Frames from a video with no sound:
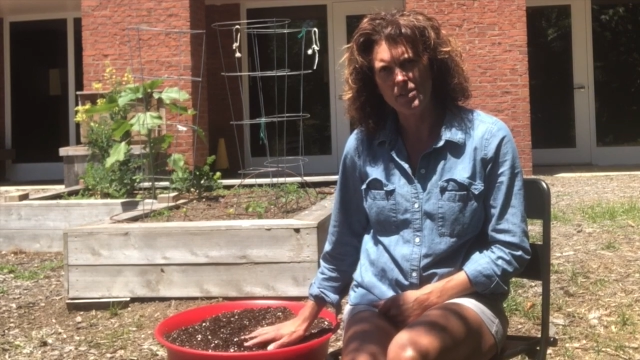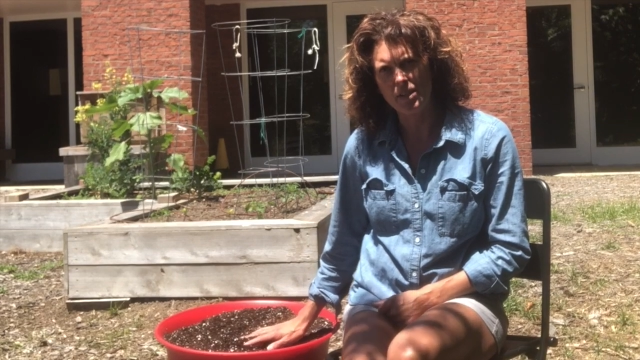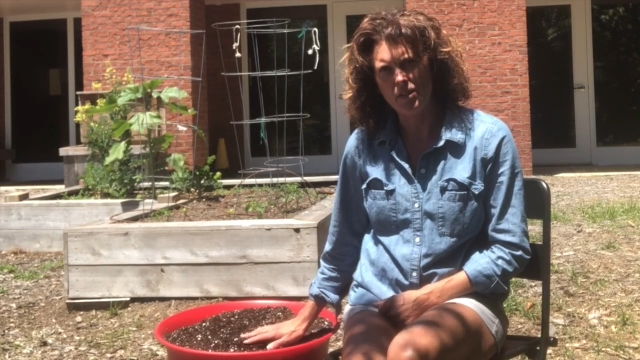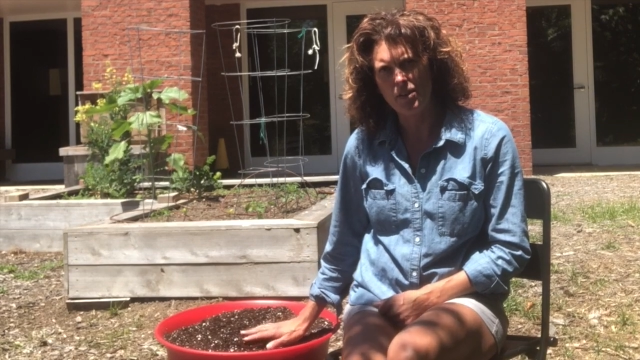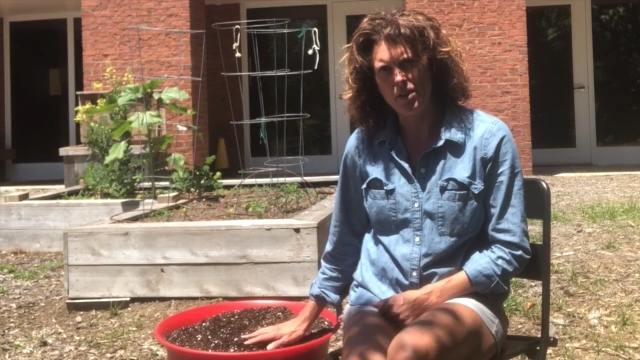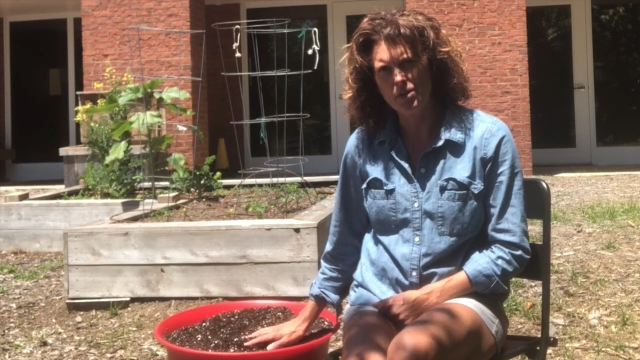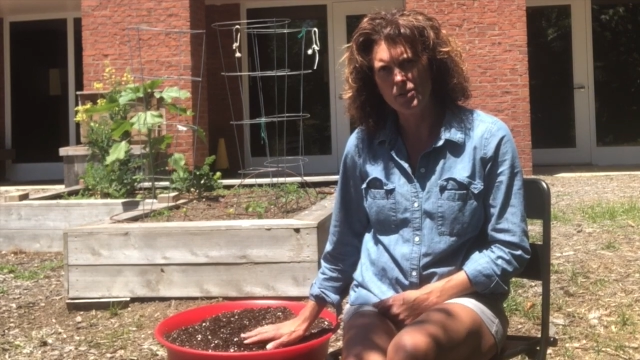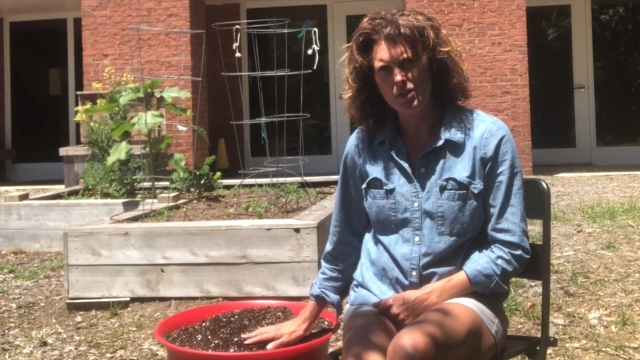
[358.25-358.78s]
So
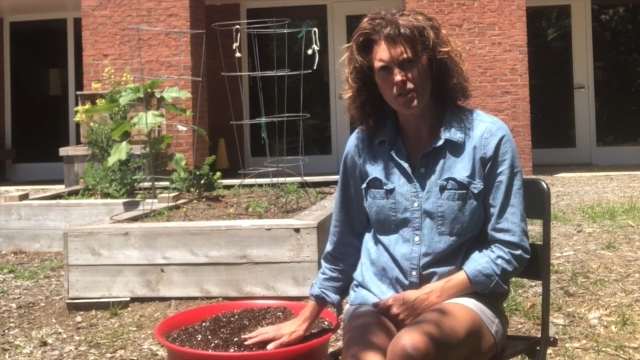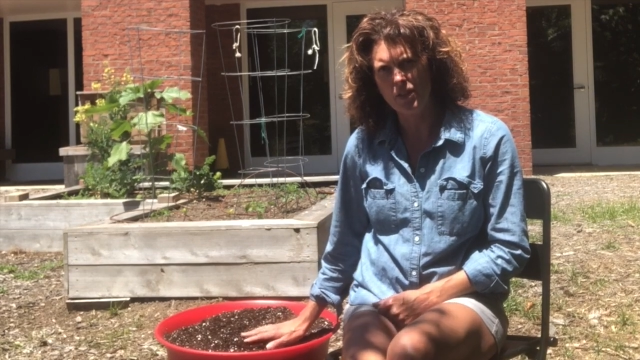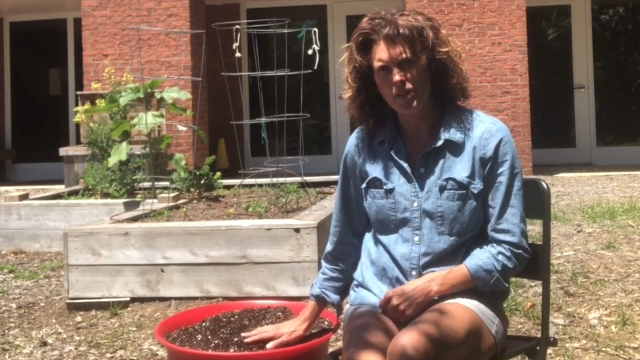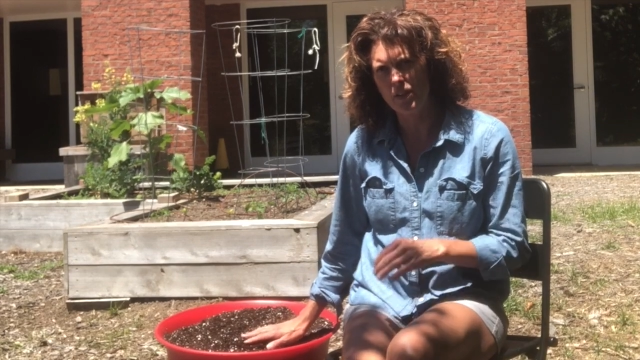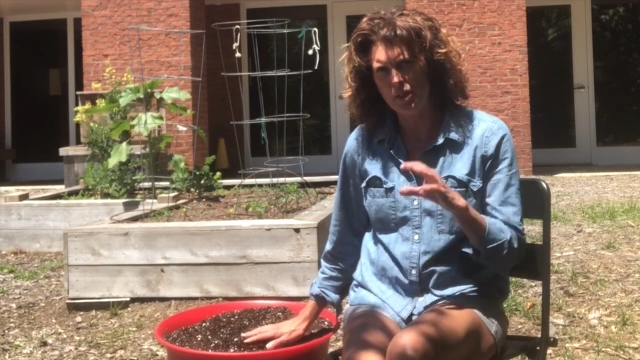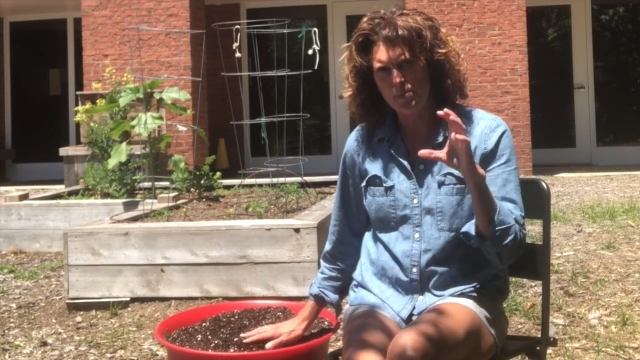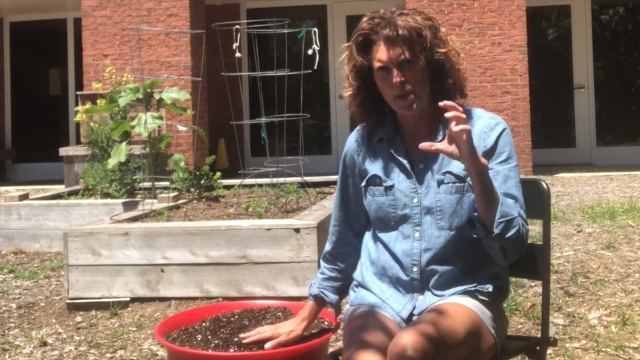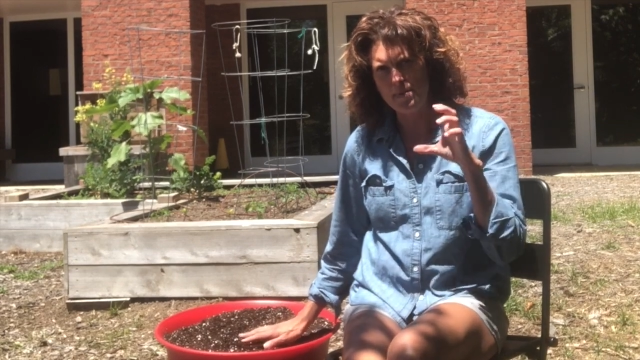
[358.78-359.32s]
those are the
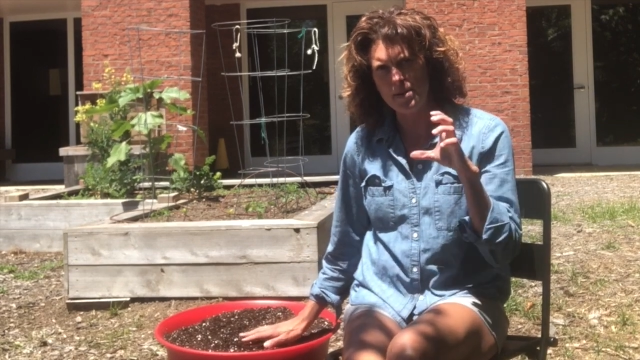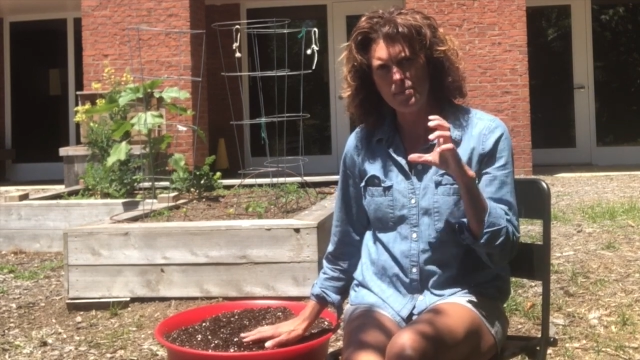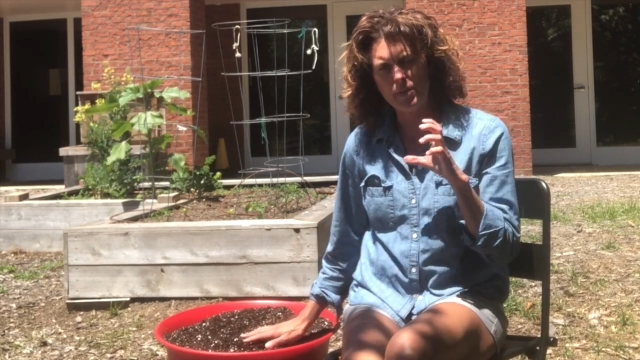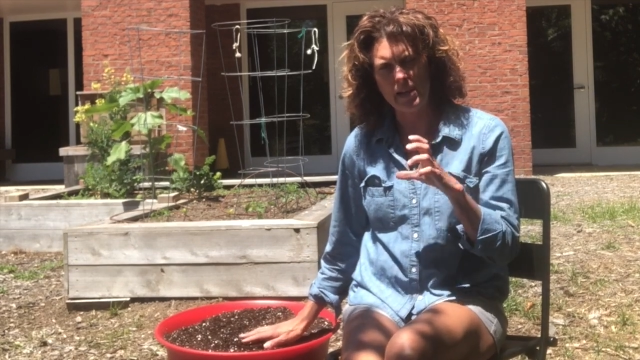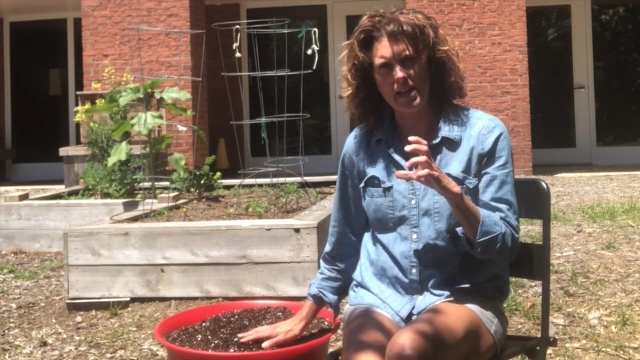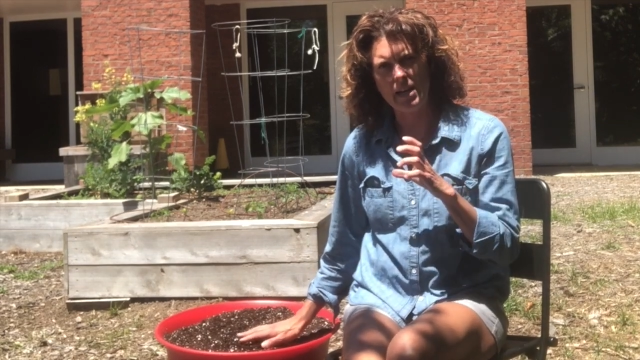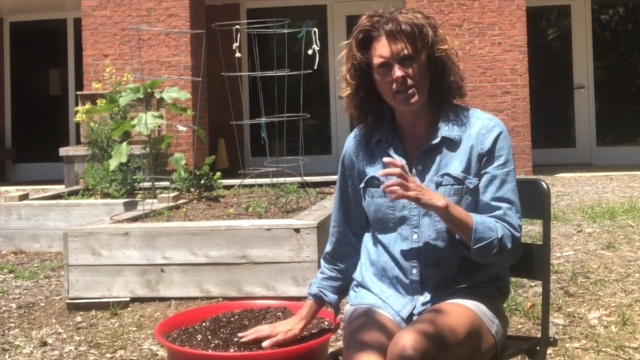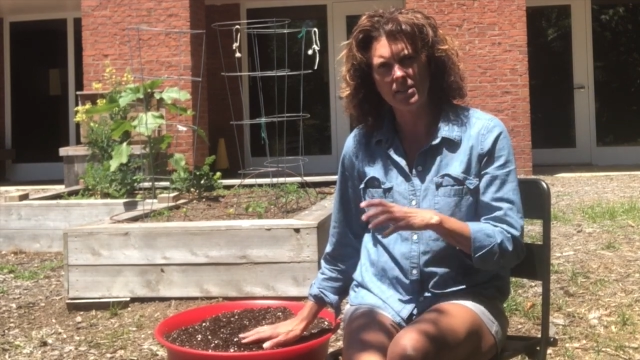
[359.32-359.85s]
little baby
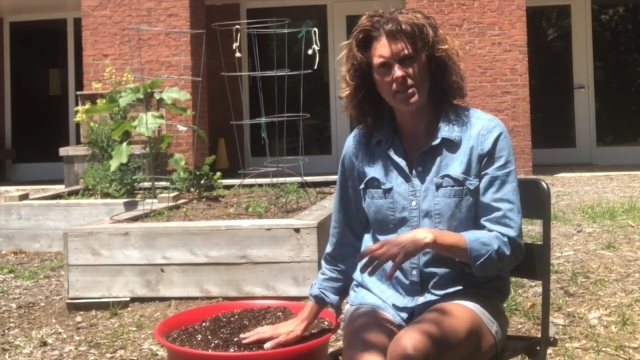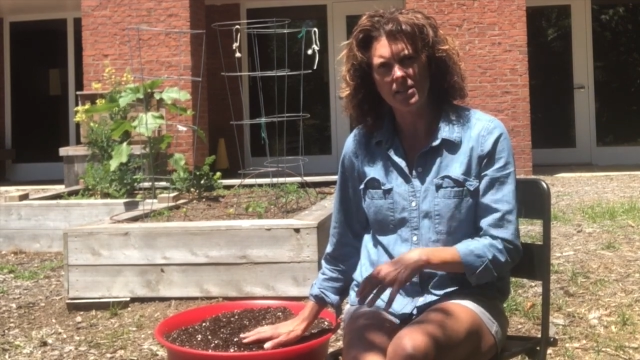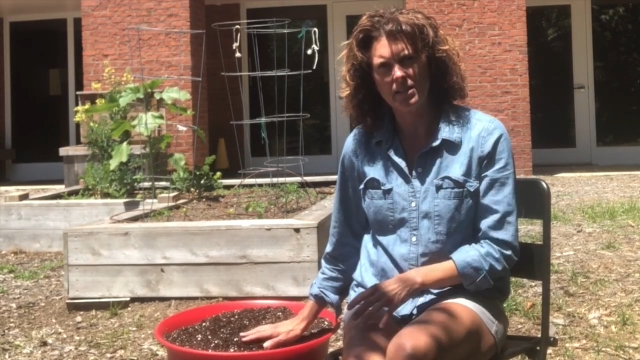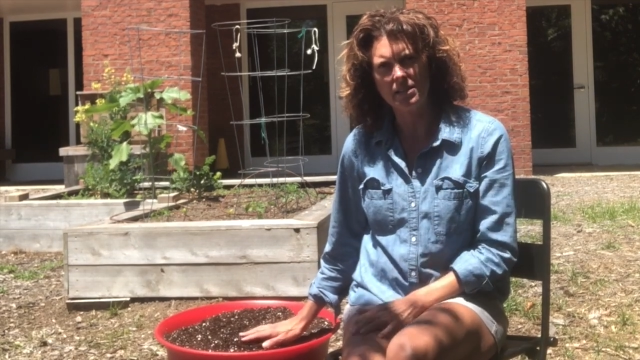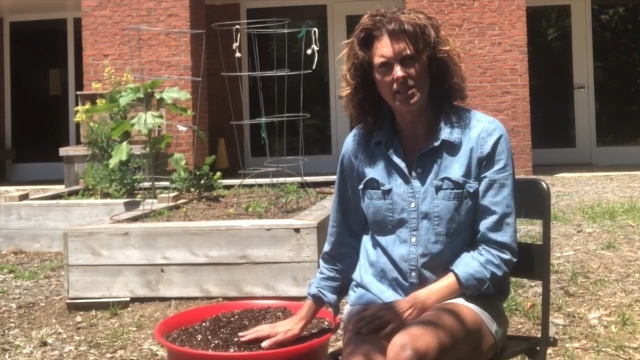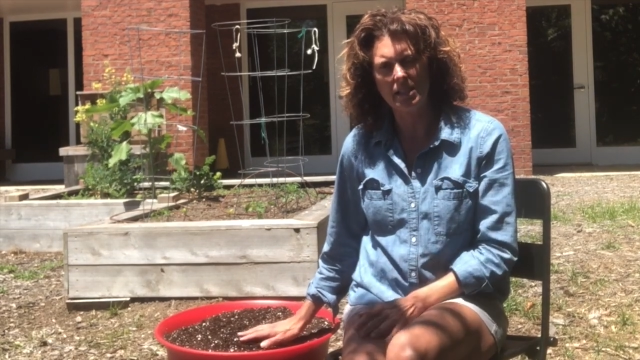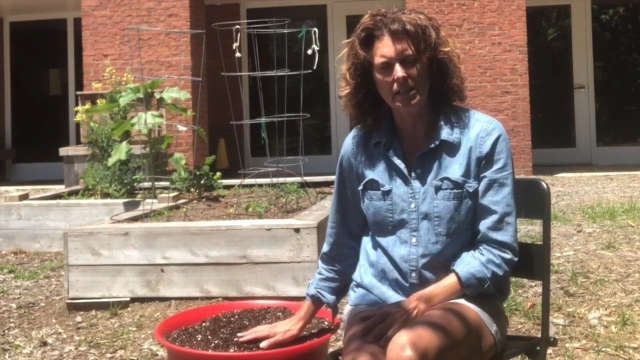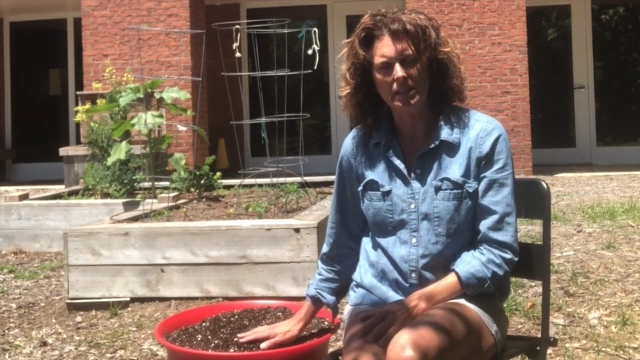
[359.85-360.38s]
plants, the
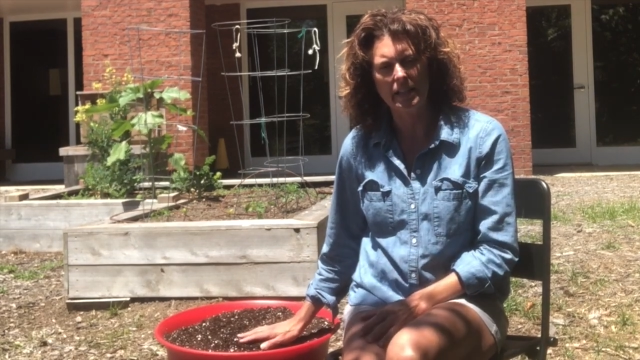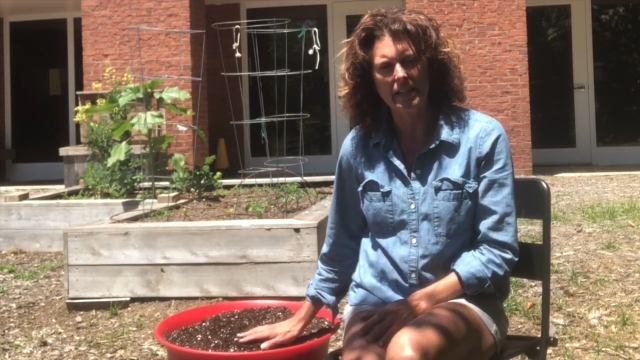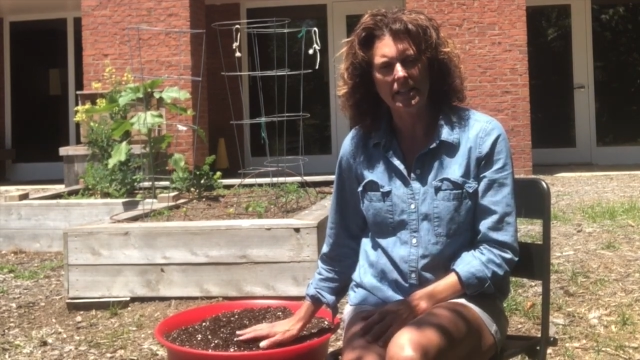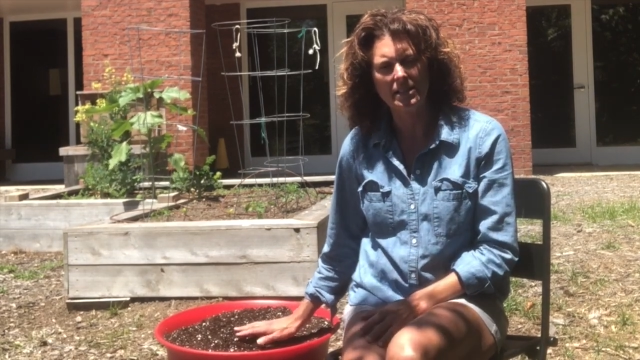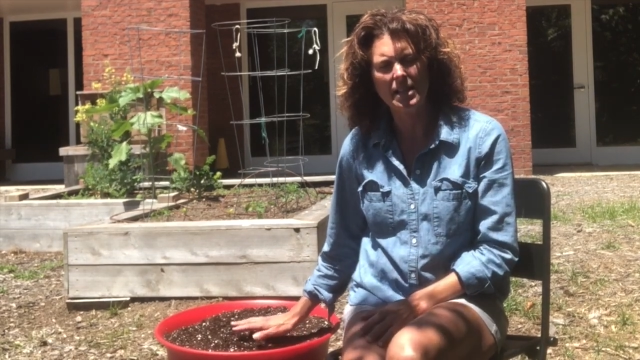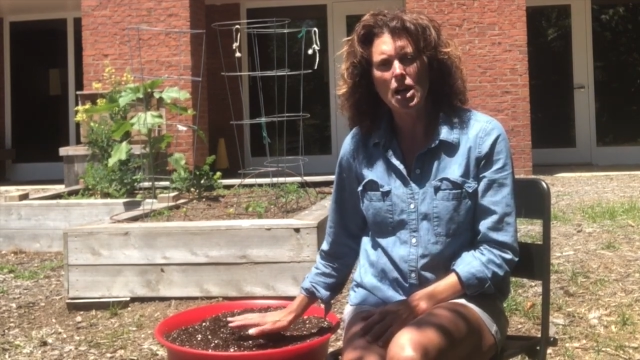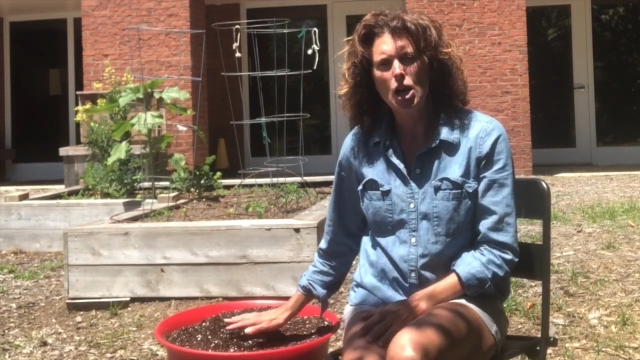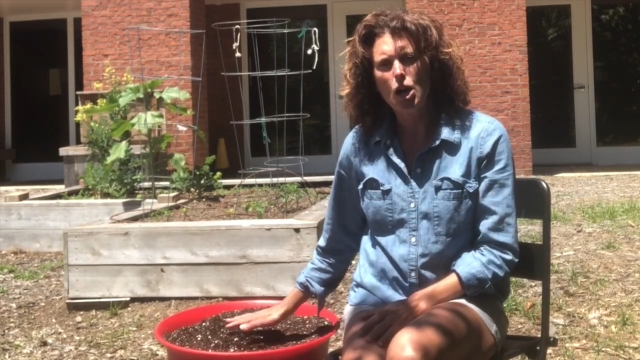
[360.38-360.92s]
seedlings.